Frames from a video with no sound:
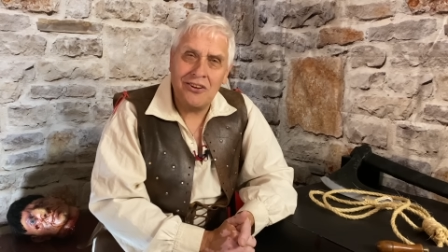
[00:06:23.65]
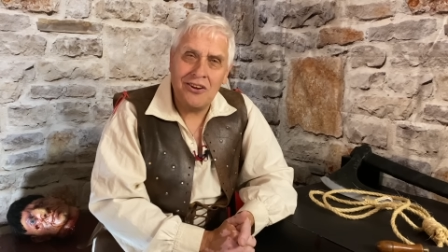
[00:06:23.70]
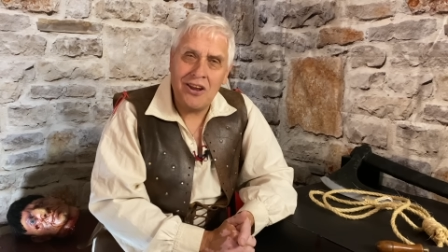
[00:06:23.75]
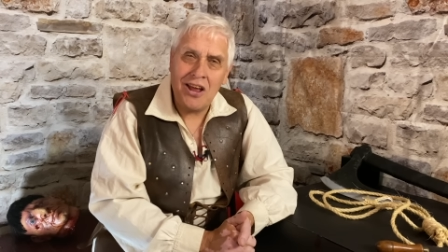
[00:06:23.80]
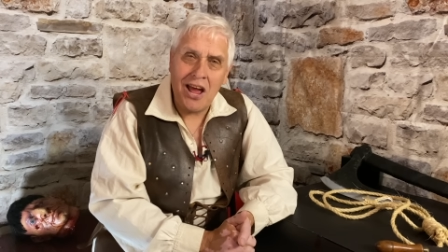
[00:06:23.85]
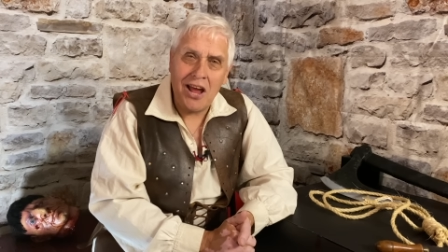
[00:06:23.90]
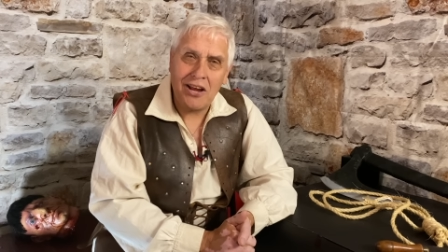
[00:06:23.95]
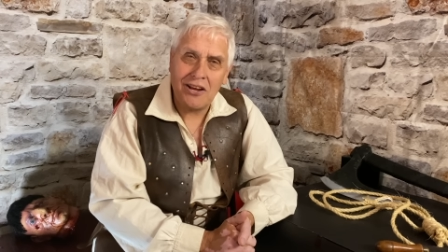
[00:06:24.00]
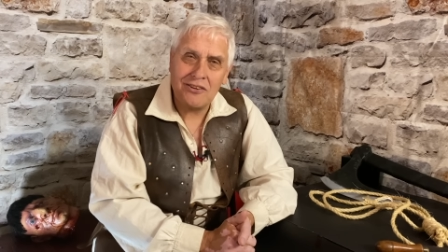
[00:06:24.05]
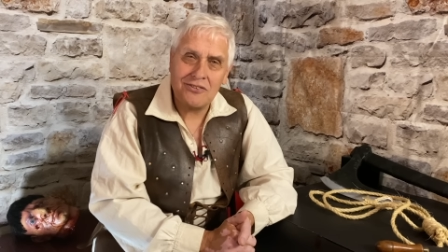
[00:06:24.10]

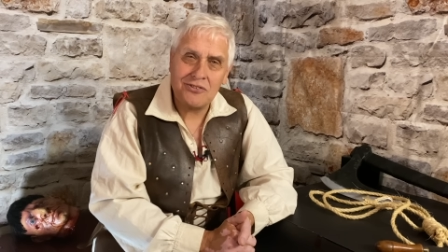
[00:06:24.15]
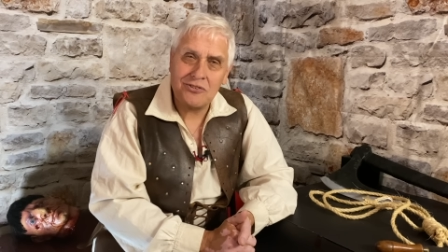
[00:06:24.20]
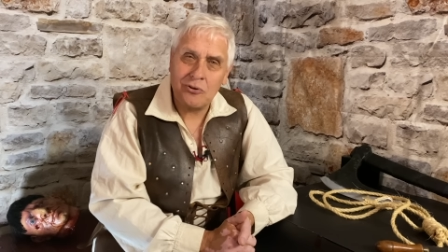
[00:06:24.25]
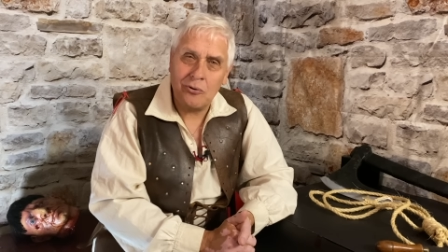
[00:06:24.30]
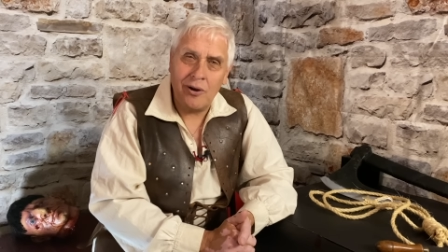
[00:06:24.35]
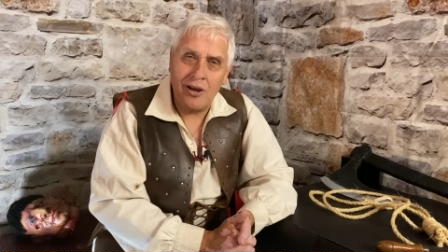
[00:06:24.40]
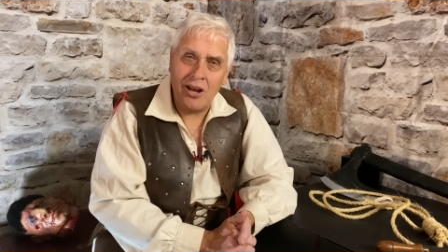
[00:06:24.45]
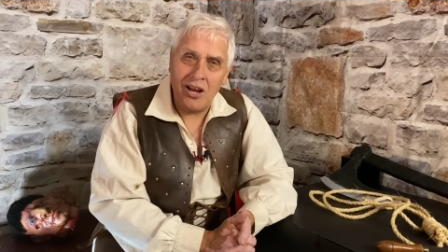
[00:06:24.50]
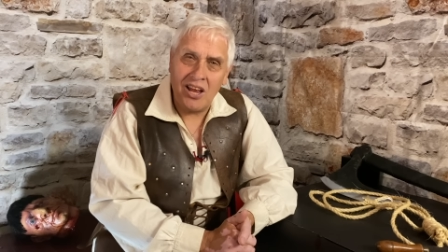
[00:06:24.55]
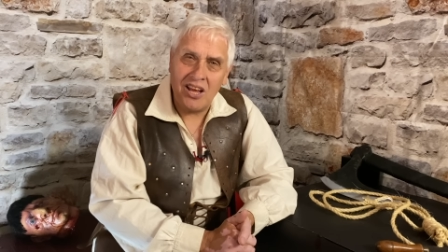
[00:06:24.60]
neck
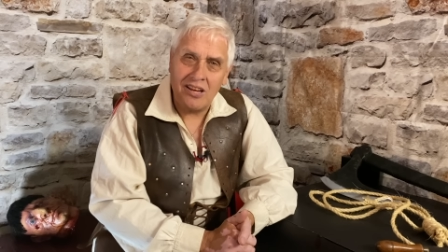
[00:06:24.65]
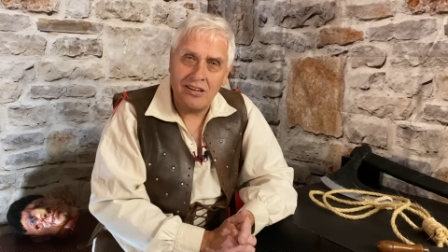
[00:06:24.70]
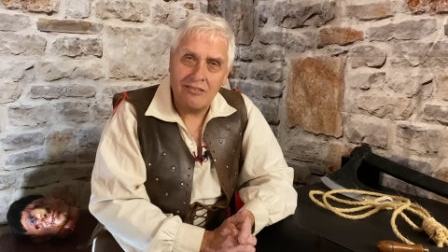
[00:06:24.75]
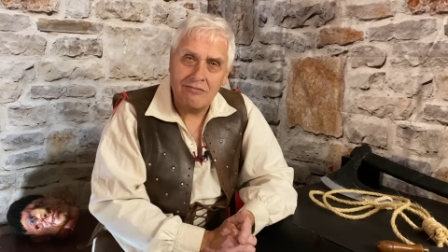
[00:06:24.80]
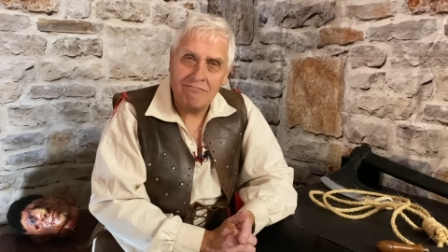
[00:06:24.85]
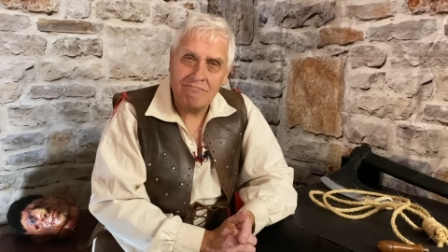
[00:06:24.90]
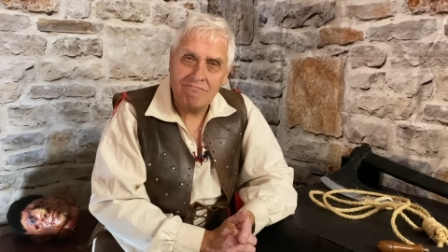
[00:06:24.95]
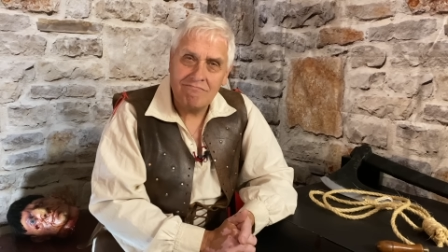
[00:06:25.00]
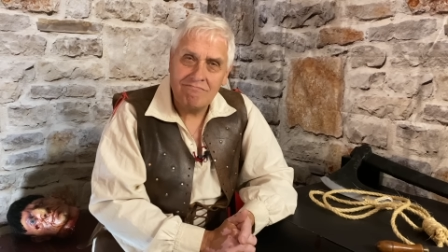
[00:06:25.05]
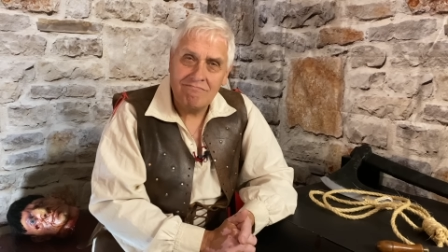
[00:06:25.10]
squarely.
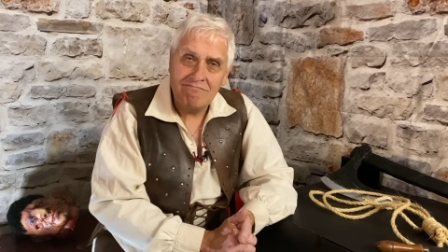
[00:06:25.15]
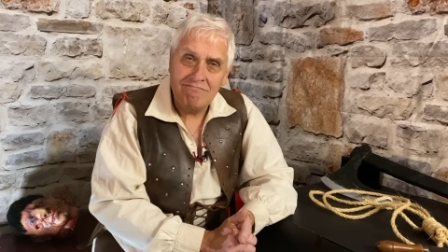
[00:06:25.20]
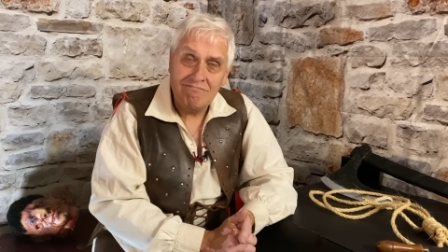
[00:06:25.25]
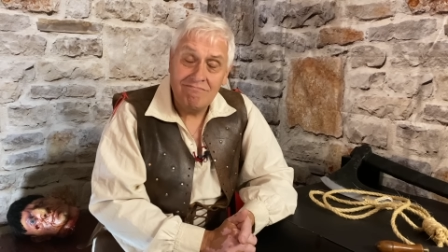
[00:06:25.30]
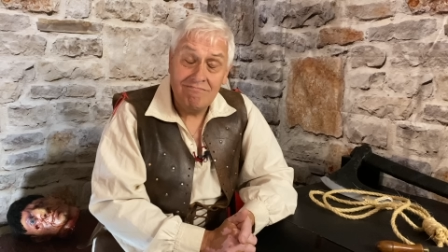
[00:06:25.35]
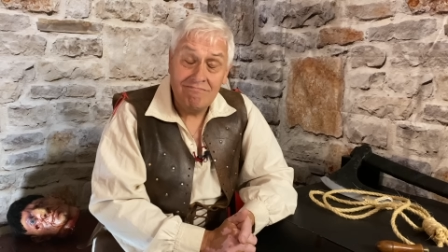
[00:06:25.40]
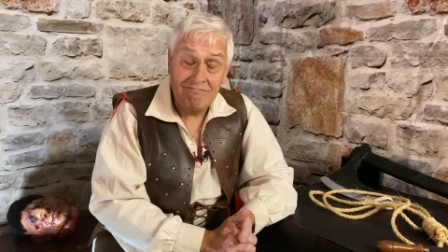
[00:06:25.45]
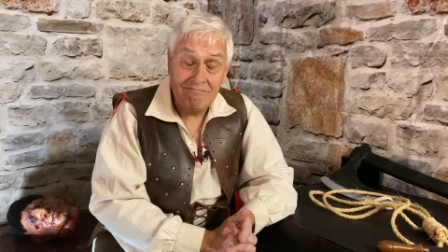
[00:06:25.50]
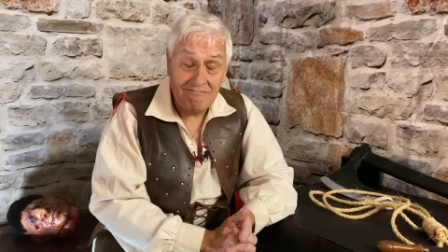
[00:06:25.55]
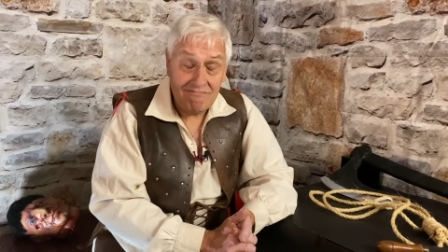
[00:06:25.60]

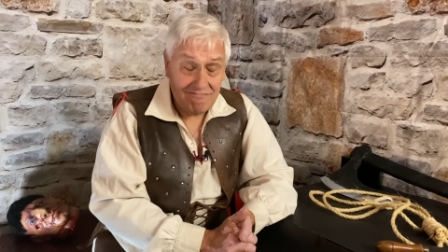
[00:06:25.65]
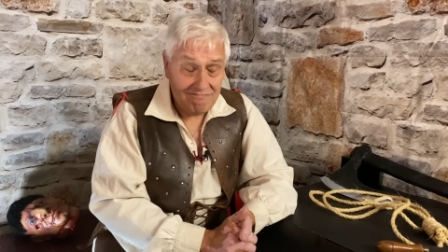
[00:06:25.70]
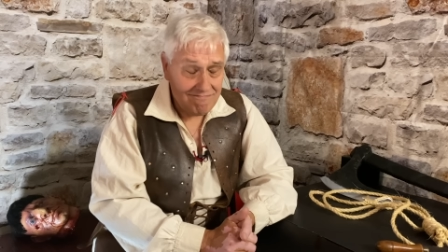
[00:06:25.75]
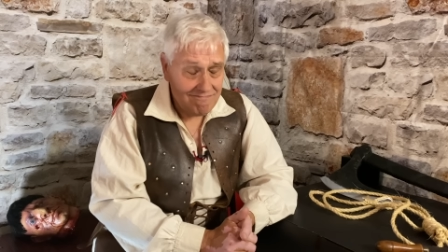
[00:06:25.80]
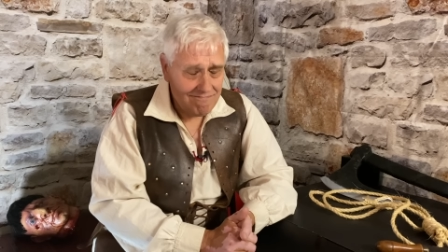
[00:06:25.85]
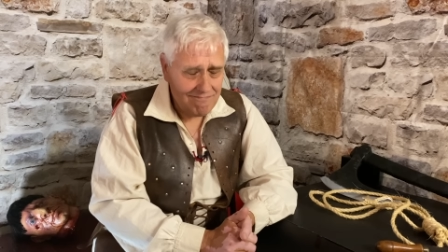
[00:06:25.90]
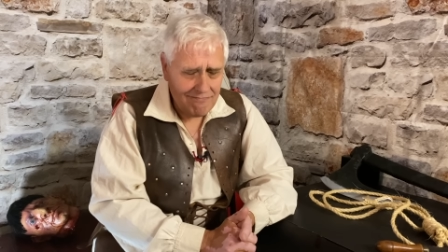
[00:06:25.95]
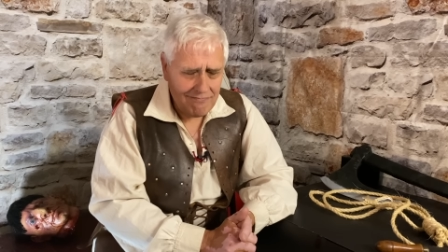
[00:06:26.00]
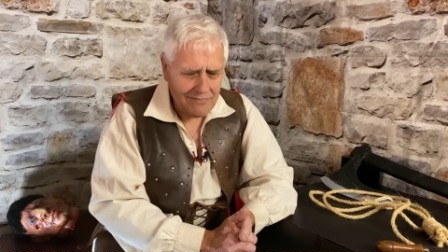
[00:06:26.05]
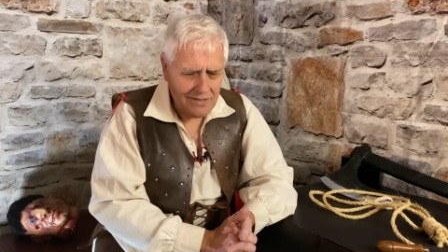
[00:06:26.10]

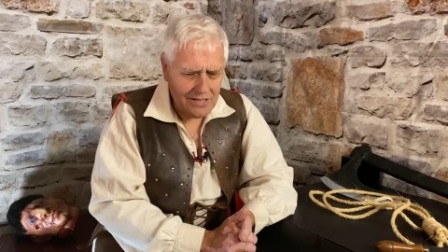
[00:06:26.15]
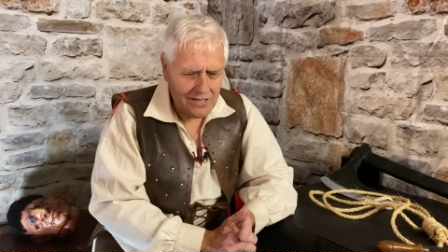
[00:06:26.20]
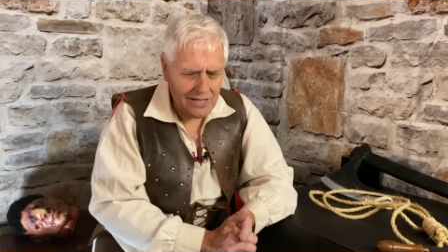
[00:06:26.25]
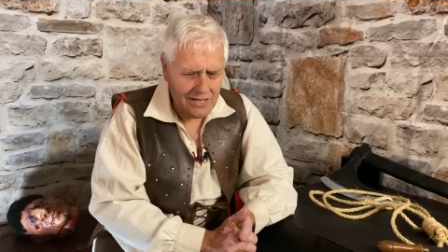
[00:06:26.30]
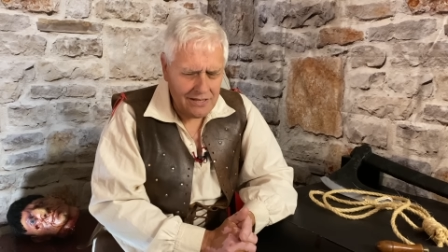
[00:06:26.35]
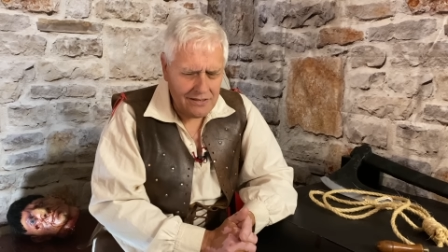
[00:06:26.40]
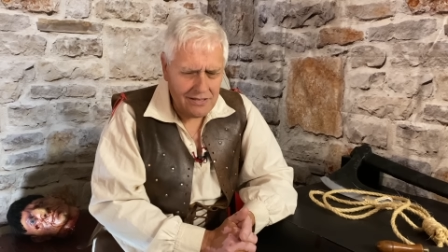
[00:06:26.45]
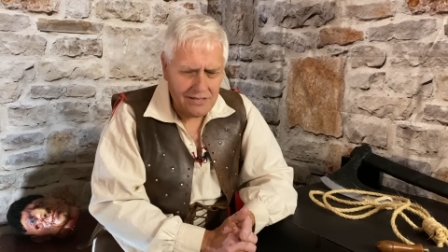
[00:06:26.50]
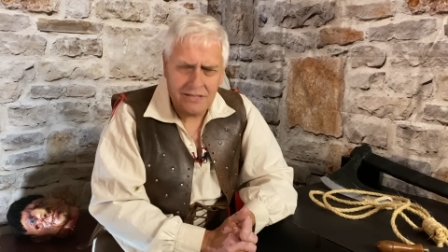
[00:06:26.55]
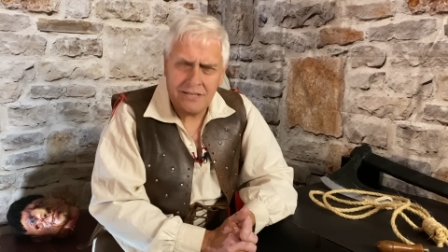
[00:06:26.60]

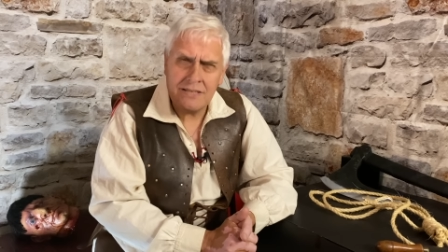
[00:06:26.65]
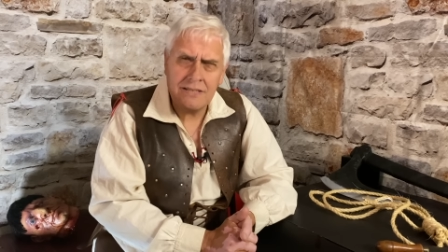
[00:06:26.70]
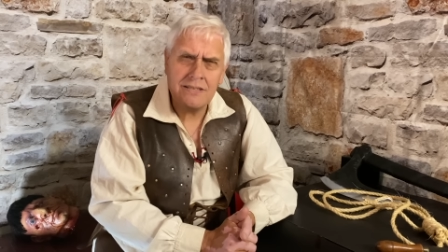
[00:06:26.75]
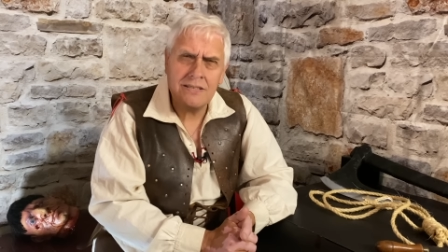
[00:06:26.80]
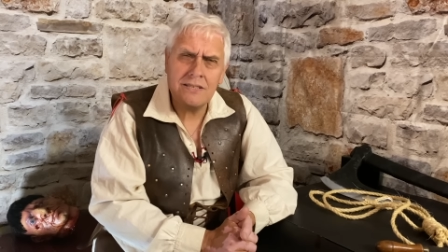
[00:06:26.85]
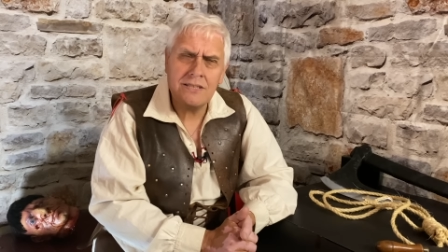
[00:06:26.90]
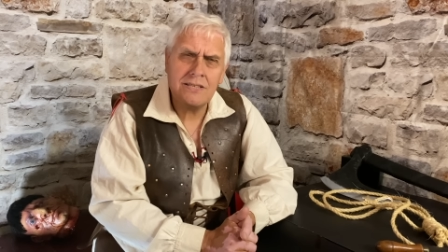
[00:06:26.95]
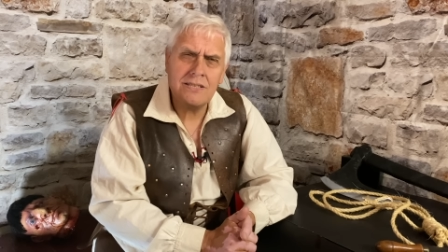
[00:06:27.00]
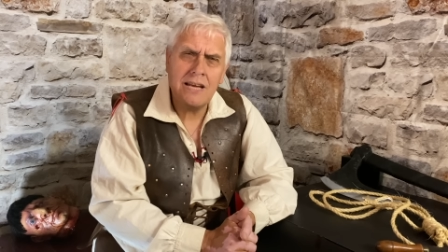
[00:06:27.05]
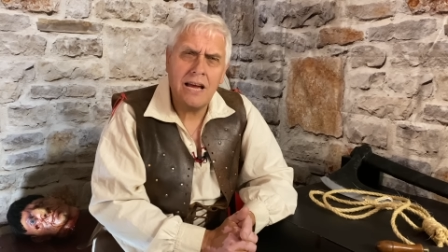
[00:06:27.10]
Neither did
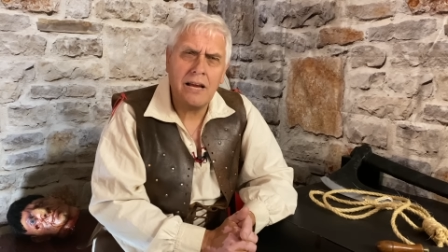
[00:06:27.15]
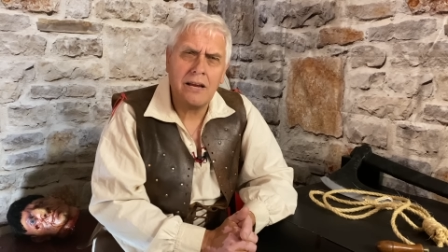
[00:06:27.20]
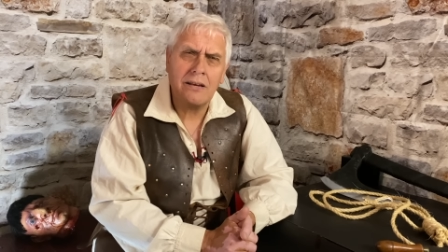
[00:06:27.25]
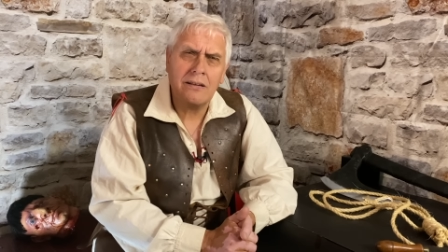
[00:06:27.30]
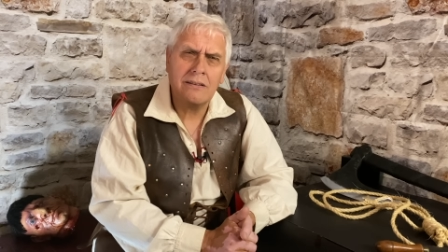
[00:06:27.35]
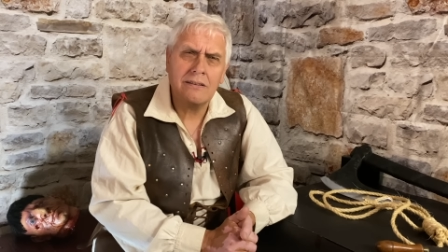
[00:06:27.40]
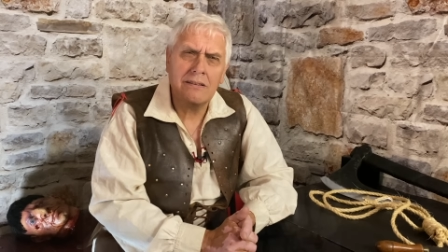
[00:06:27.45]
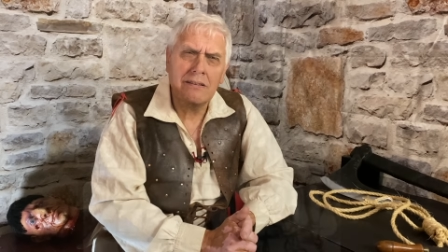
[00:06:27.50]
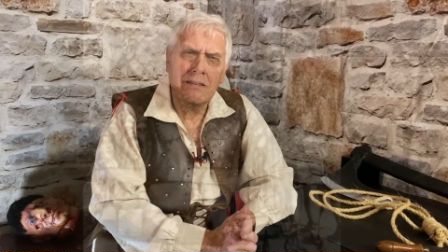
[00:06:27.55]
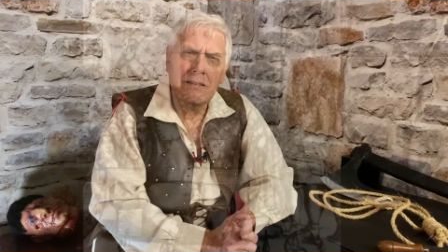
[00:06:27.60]
the
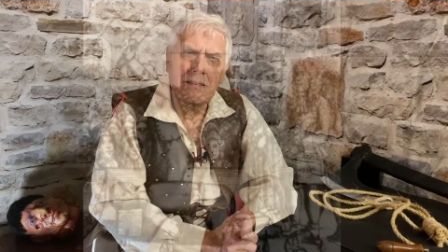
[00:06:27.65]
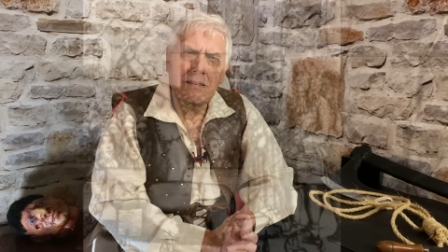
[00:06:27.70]
second.